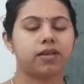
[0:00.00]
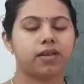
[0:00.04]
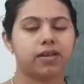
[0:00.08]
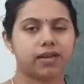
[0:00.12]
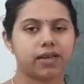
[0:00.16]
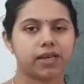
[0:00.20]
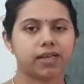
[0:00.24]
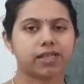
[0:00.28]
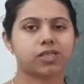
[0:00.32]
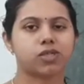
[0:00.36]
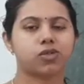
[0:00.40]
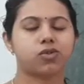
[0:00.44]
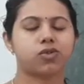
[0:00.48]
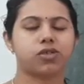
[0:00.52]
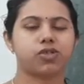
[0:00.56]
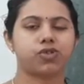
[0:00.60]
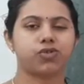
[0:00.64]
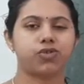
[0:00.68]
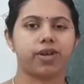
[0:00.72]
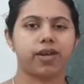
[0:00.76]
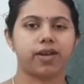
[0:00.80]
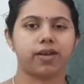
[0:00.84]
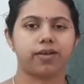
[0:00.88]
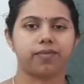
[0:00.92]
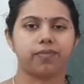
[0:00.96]
Next
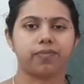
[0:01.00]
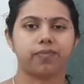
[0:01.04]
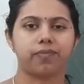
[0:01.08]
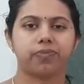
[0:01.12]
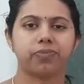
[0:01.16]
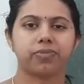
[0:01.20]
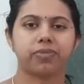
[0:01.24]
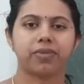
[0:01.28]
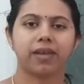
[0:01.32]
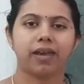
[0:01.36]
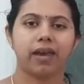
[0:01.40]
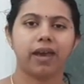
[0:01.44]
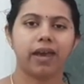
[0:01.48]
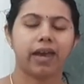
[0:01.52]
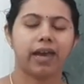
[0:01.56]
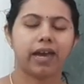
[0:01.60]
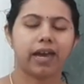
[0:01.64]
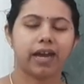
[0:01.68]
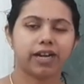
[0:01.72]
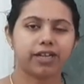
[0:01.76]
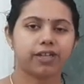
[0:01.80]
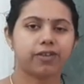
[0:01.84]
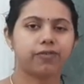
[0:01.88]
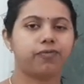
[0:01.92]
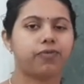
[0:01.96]
question.
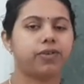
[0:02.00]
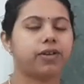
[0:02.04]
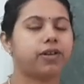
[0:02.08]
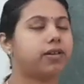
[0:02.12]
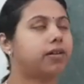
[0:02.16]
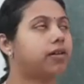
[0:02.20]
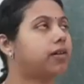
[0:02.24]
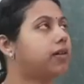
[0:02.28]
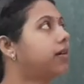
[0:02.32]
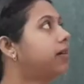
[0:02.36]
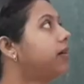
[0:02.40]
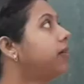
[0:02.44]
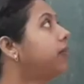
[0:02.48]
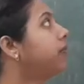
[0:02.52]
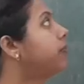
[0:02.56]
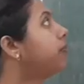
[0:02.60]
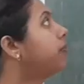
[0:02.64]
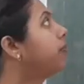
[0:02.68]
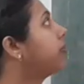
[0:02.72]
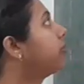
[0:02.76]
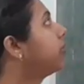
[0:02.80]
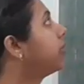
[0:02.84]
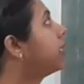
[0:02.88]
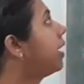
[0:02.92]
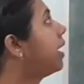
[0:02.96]
In the figure,
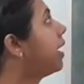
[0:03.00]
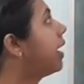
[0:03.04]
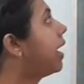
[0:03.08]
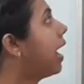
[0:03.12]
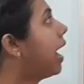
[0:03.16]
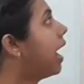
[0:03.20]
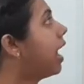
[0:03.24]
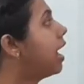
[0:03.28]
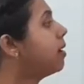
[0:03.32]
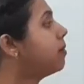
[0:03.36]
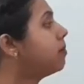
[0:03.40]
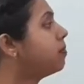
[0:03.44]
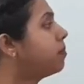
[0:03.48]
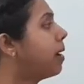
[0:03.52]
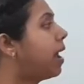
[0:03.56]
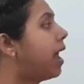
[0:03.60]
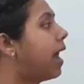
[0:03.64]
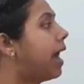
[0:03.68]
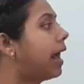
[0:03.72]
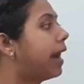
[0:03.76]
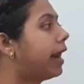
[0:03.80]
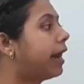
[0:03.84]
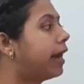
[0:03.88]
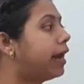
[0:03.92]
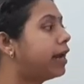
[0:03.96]
L
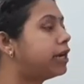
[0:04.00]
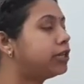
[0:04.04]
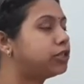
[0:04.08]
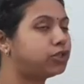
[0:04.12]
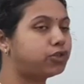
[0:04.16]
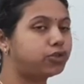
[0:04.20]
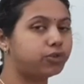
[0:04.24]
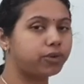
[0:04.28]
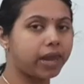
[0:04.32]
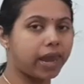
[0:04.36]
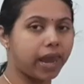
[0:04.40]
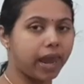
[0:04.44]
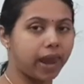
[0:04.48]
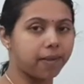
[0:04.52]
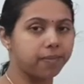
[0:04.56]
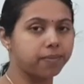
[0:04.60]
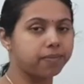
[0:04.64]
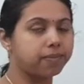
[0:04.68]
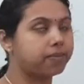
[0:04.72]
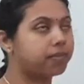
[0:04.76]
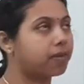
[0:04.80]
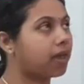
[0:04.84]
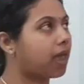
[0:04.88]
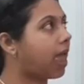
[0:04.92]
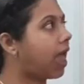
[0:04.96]
parallel to
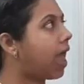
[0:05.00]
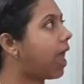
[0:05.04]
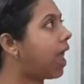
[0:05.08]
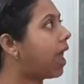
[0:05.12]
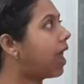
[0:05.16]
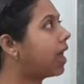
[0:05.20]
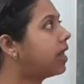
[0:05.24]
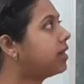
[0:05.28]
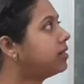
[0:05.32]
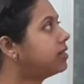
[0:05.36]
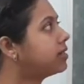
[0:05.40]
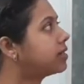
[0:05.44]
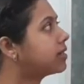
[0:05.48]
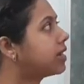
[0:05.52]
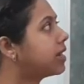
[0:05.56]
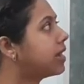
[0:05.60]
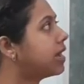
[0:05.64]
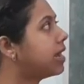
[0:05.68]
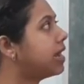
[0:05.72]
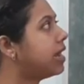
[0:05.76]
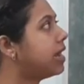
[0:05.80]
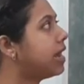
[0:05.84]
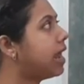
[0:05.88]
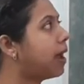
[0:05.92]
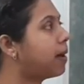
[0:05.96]
M and
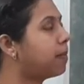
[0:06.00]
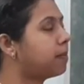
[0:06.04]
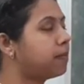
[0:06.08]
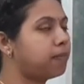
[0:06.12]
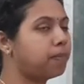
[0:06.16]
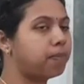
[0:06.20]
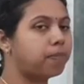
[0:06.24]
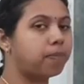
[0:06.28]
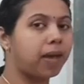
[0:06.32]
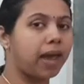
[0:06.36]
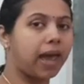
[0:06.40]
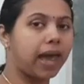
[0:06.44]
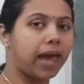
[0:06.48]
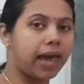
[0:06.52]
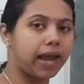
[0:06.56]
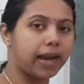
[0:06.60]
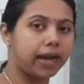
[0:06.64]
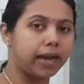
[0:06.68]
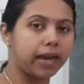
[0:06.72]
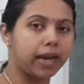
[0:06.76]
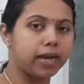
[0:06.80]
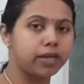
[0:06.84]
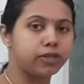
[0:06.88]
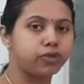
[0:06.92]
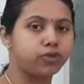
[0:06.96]
M
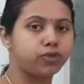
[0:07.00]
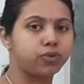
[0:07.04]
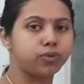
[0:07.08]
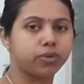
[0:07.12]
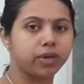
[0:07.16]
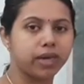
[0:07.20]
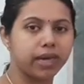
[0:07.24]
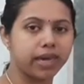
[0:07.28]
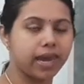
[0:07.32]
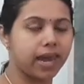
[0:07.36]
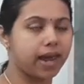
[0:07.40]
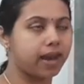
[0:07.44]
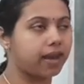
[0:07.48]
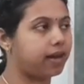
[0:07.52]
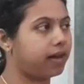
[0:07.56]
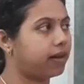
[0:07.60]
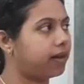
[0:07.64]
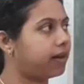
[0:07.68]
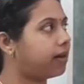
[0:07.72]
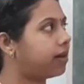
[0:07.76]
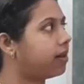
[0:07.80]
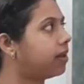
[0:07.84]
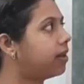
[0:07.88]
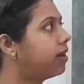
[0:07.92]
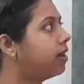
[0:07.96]
parallel to N,
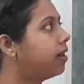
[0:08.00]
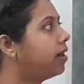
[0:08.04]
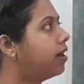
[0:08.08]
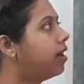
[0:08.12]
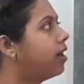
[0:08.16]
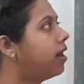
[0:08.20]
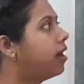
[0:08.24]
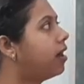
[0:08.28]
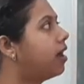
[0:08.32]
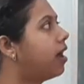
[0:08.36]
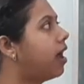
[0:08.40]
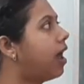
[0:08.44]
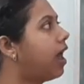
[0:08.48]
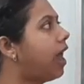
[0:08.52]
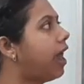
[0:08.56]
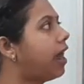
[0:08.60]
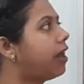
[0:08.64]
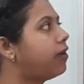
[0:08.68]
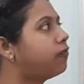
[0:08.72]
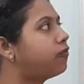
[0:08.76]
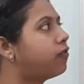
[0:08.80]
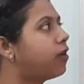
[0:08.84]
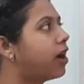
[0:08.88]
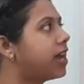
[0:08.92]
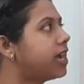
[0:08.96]

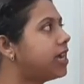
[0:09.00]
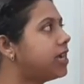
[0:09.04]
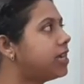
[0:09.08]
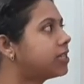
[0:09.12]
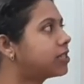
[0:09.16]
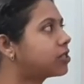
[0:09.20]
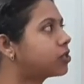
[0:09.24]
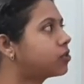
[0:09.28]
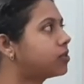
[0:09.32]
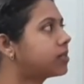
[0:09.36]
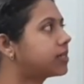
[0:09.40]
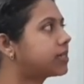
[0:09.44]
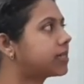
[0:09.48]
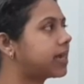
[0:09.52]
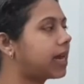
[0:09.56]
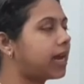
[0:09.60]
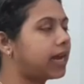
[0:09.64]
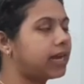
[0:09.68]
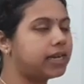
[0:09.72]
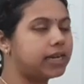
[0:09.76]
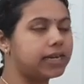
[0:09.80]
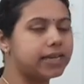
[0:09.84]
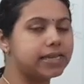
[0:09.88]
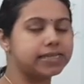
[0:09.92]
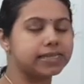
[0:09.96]
and y is to
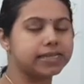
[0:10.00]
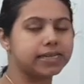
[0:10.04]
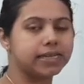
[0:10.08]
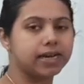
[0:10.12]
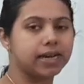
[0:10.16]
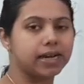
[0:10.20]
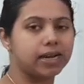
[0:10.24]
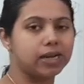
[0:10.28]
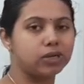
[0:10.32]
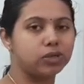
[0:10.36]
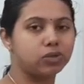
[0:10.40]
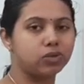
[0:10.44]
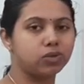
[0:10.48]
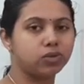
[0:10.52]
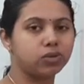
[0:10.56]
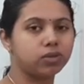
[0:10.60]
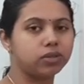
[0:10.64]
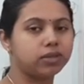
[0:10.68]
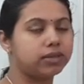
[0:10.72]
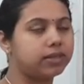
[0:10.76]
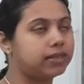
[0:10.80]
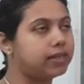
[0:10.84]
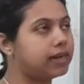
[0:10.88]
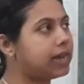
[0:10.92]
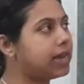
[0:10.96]
z is equal to
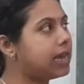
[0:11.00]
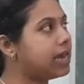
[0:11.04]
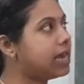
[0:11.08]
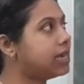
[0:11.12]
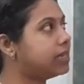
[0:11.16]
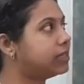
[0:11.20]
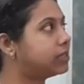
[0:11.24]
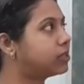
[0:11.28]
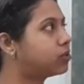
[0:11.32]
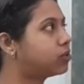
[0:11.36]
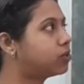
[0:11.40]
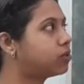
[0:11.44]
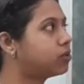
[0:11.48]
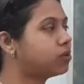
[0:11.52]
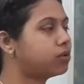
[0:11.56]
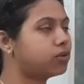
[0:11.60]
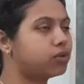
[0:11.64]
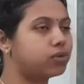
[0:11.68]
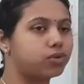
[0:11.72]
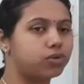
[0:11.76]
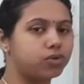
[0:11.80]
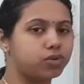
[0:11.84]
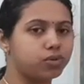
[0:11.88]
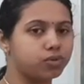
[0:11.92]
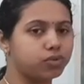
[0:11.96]
3 is to
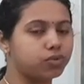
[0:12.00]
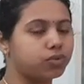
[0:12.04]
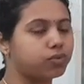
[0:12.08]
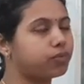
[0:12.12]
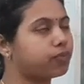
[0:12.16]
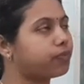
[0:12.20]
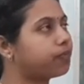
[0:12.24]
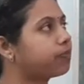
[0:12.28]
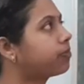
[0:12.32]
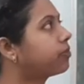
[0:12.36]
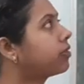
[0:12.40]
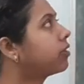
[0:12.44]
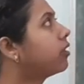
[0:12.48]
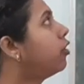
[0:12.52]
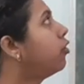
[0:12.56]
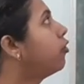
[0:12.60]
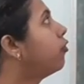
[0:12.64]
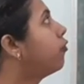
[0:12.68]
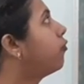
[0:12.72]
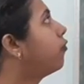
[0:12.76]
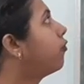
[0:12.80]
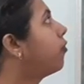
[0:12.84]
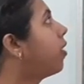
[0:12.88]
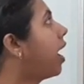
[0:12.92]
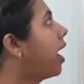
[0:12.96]
2.
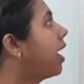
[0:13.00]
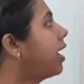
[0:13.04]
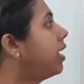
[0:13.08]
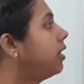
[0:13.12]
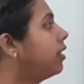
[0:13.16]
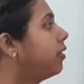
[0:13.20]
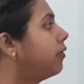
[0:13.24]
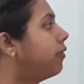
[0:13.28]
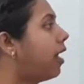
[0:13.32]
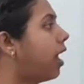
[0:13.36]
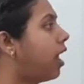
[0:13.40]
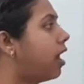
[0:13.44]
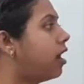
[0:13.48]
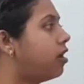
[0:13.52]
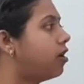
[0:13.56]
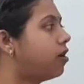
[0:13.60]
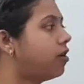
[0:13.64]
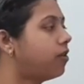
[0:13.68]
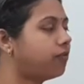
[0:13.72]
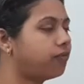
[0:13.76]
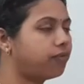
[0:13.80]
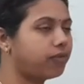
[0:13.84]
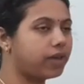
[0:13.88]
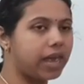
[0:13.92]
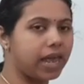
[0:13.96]
Find the value
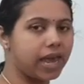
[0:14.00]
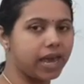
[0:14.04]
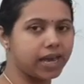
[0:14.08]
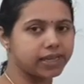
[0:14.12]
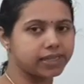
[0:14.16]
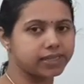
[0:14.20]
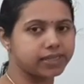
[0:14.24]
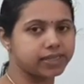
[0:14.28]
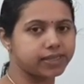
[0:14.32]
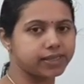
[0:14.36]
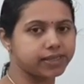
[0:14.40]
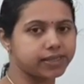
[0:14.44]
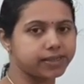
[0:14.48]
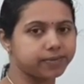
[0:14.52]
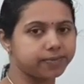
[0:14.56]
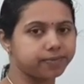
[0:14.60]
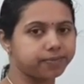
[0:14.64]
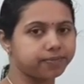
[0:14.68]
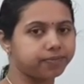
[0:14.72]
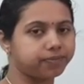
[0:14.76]
of x.